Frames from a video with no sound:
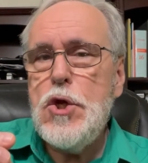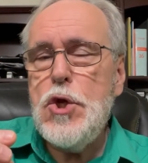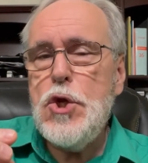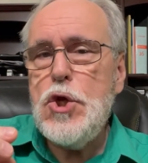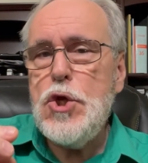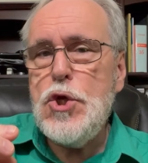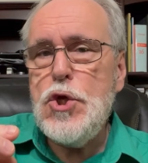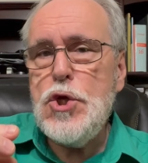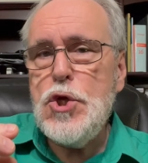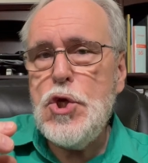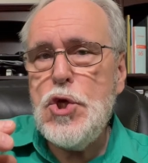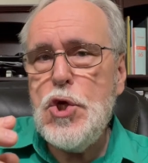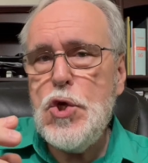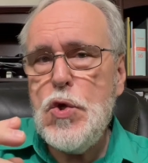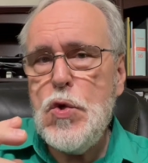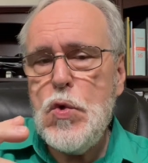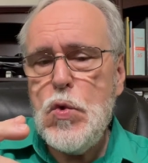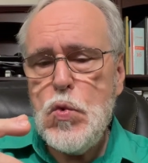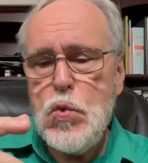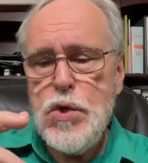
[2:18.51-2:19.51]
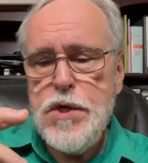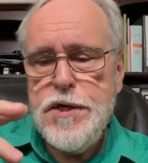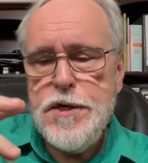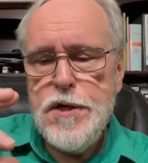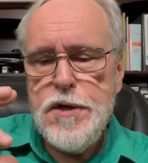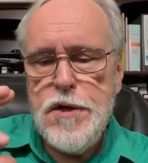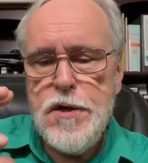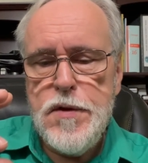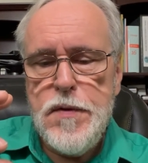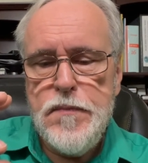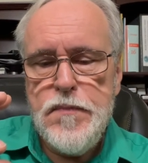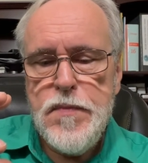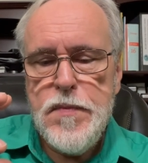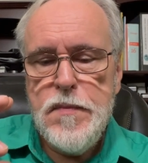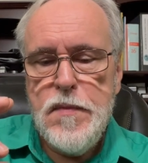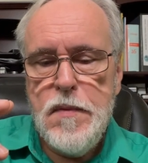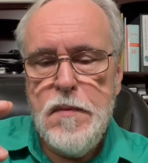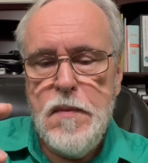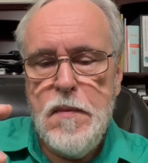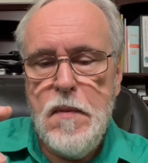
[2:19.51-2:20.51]
you will,
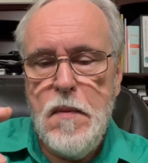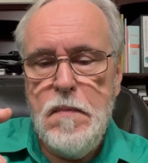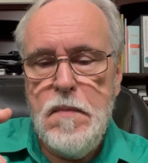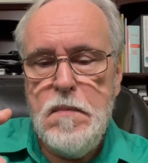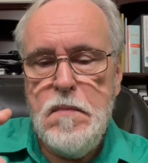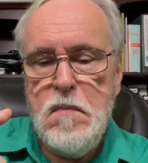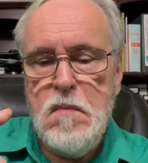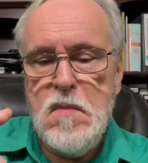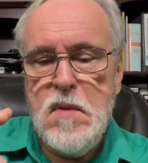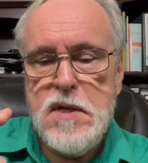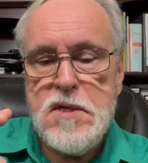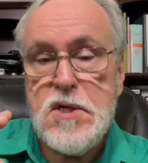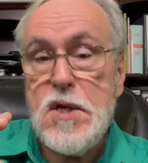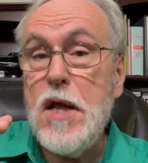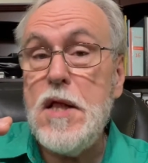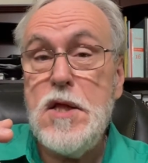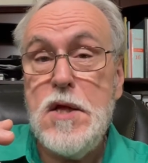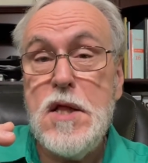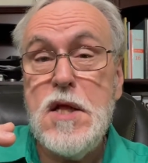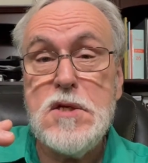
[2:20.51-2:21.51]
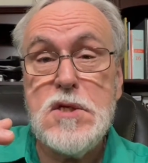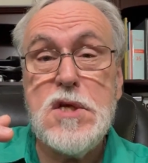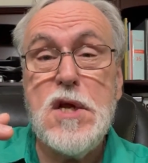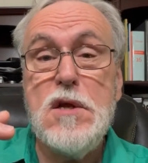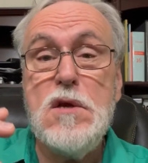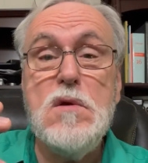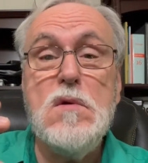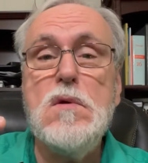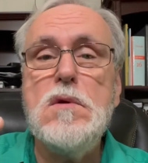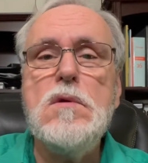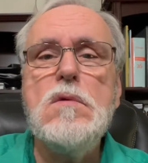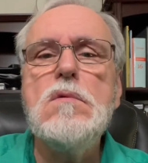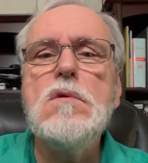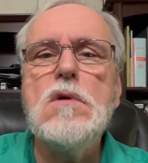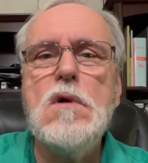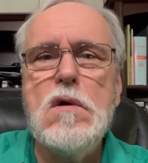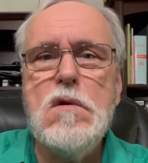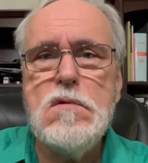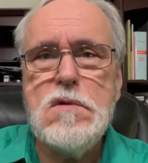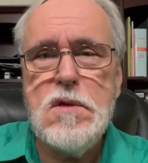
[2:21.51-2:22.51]
let's say you
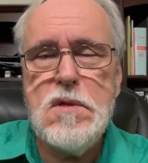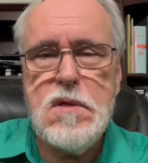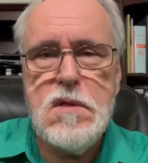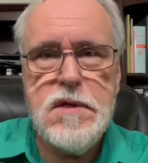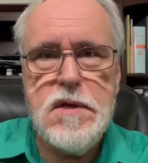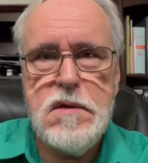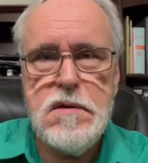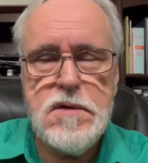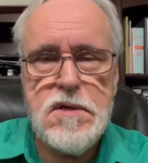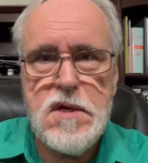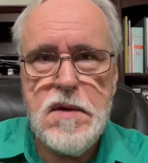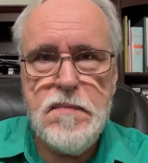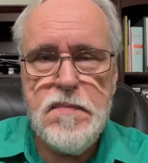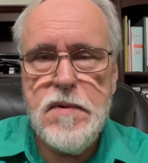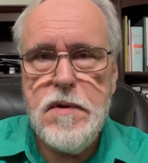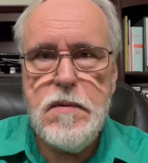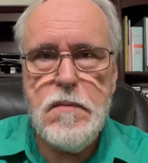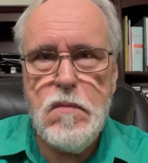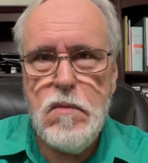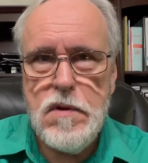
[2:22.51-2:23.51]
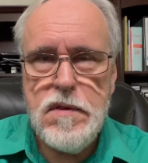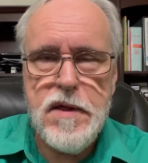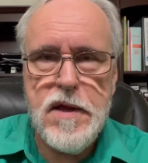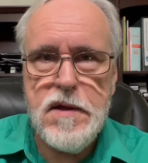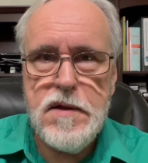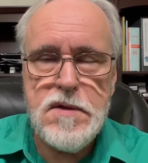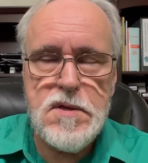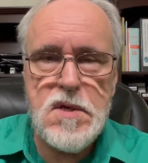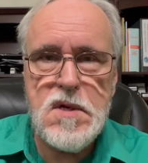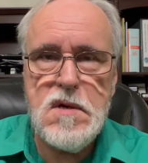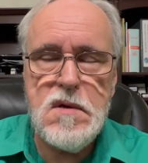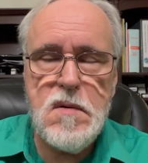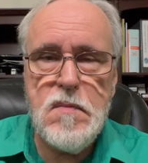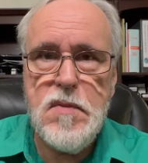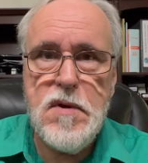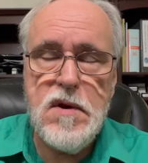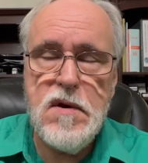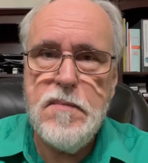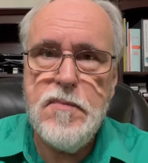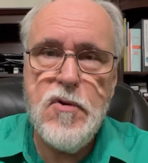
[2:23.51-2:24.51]
go to the leadership in what they consider to
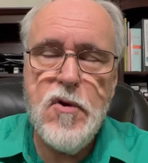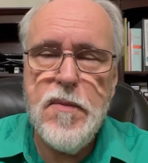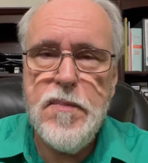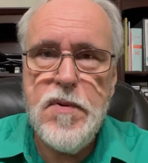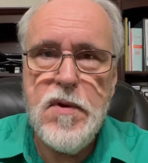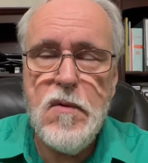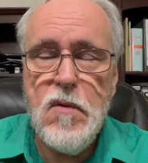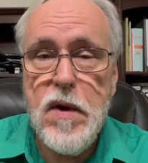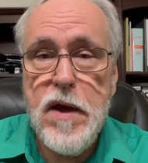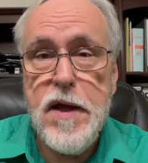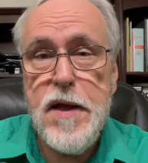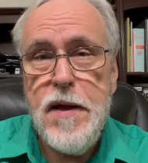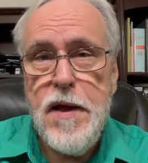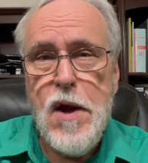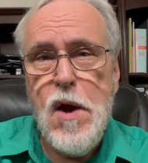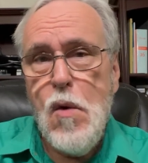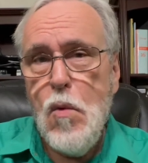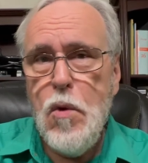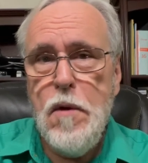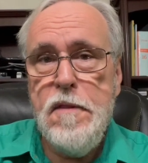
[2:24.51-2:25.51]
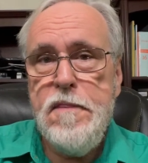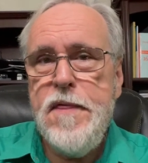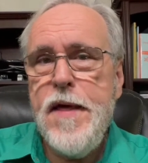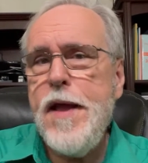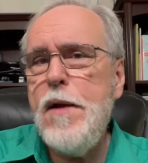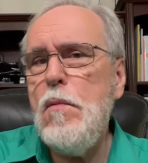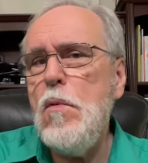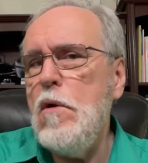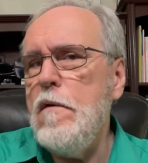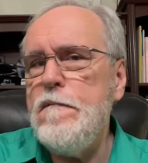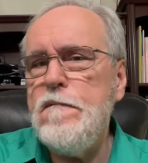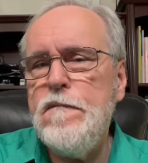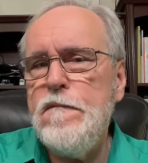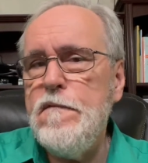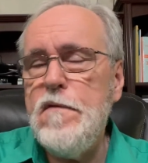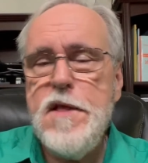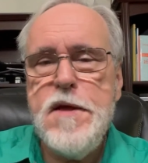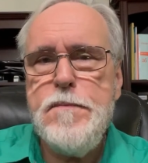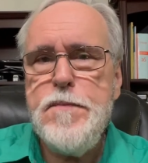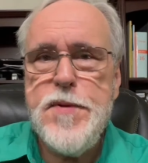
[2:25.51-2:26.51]
be an appropriate way. Well, they will
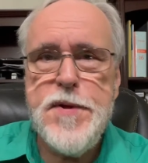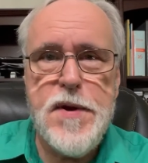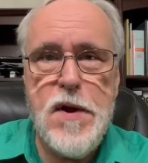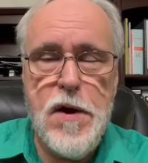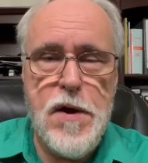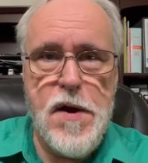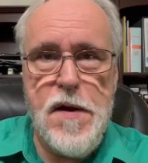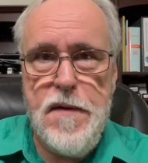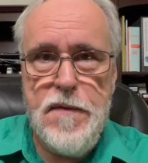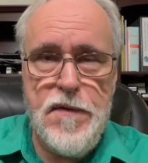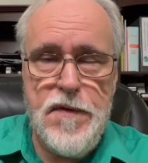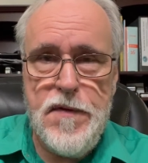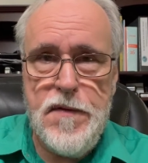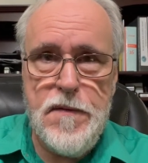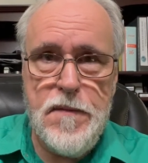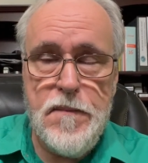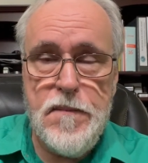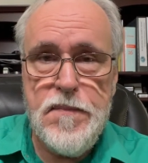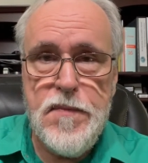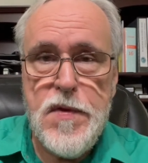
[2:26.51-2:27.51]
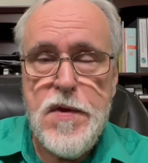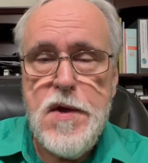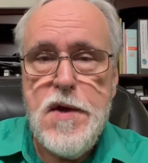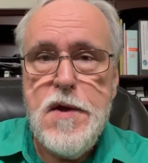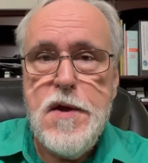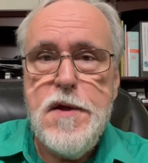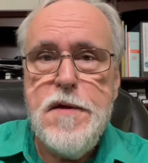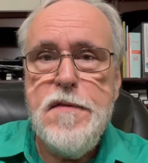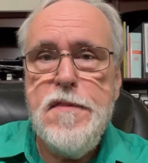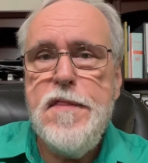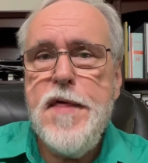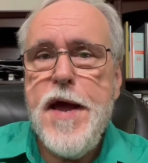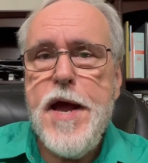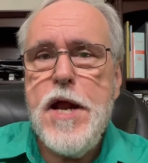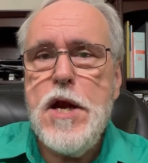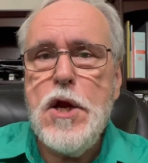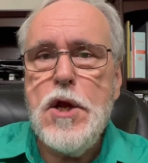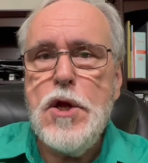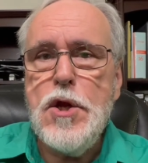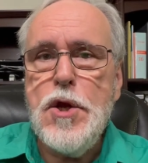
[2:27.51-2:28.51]
flip it on you
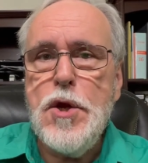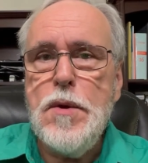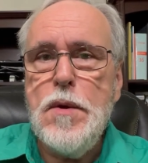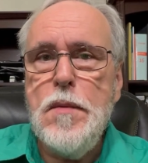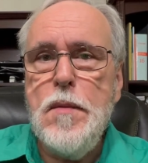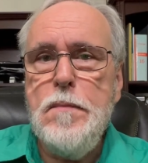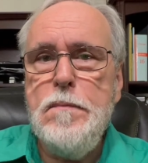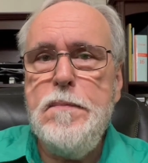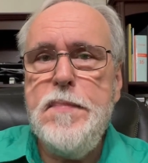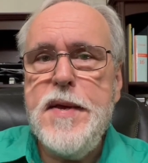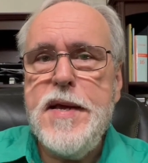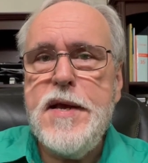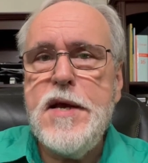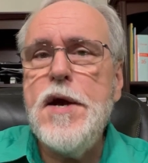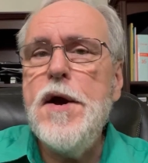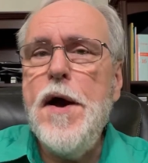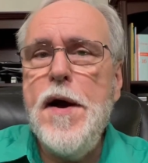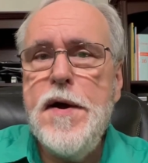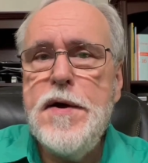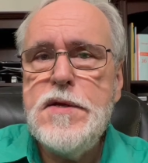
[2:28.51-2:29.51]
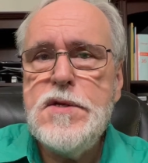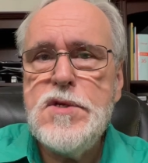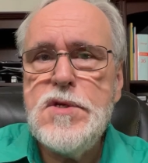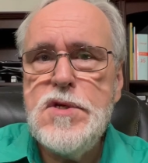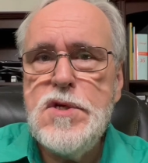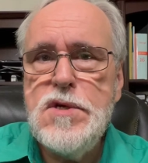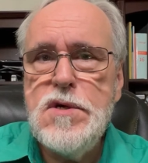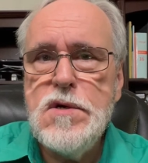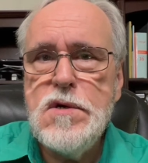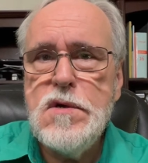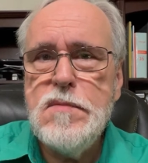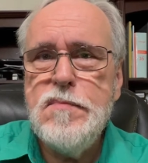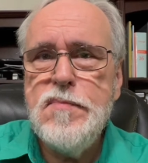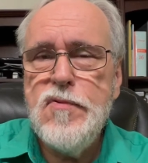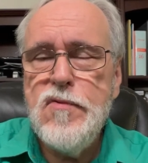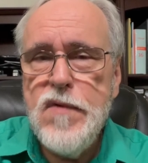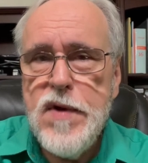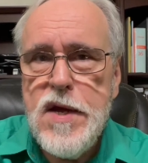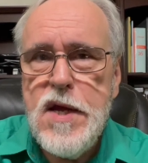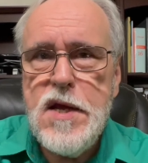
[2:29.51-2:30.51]
that because you're
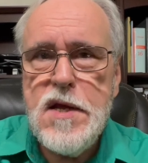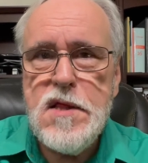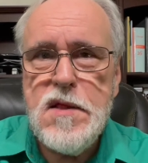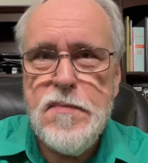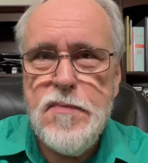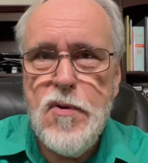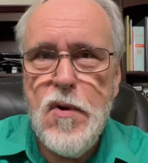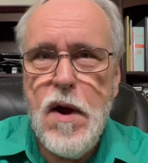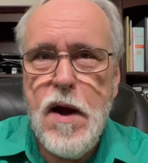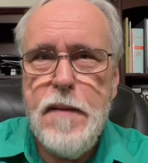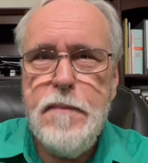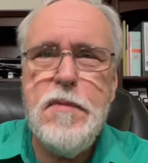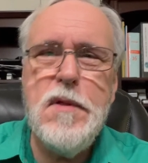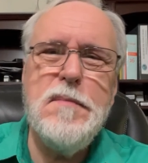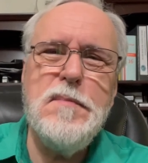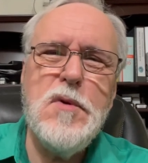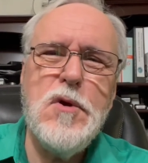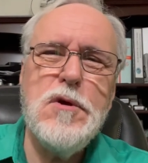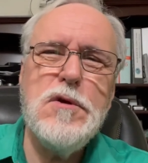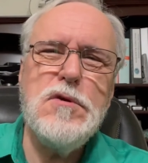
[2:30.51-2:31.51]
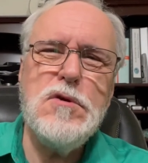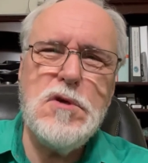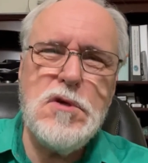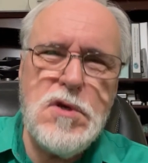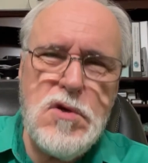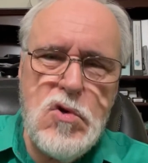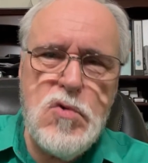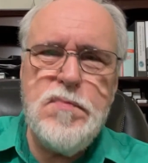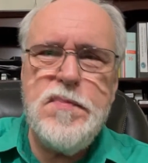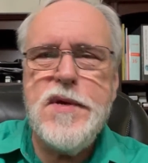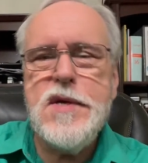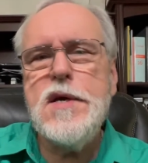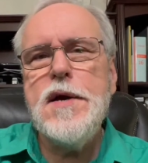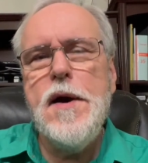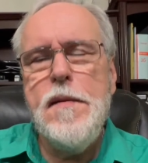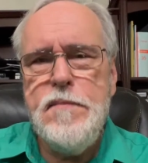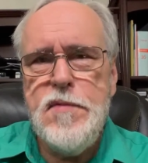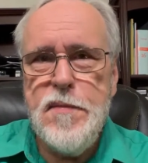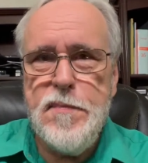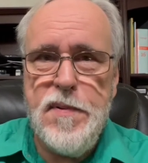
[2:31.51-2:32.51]
bringing the problem, you
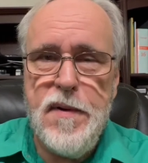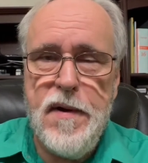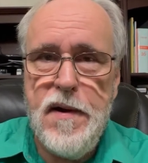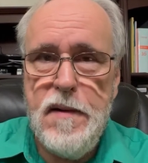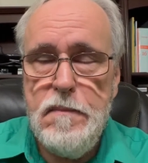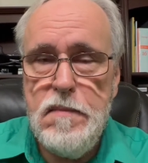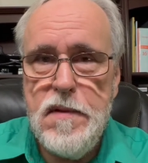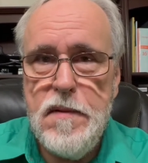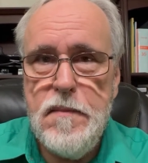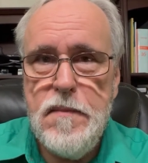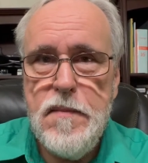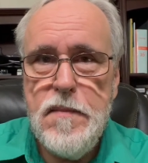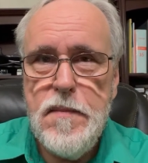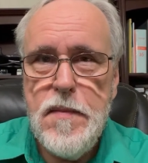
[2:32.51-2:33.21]
become the problem.